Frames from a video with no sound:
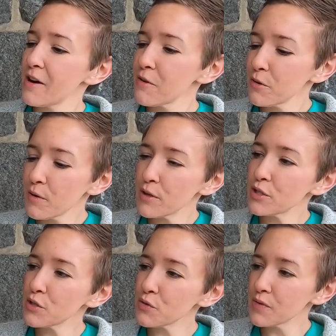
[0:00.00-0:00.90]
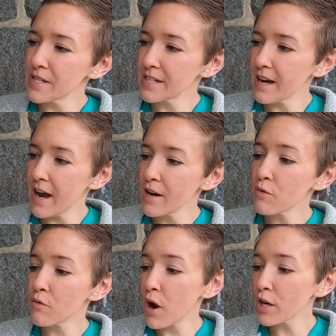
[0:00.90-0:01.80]
arrow street guide
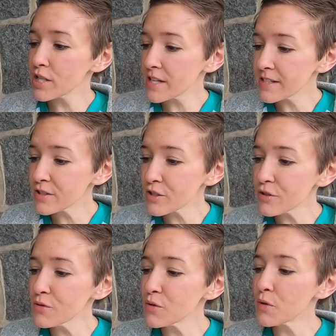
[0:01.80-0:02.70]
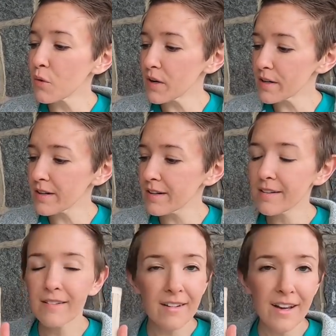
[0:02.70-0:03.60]
rochester new york
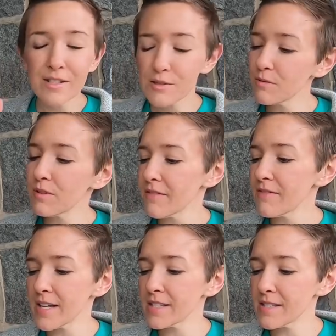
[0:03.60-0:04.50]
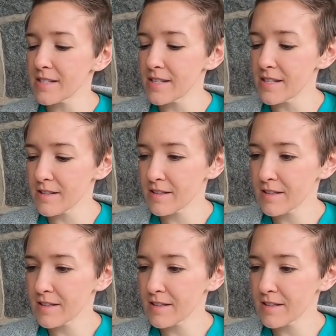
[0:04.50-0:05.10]
i do love that city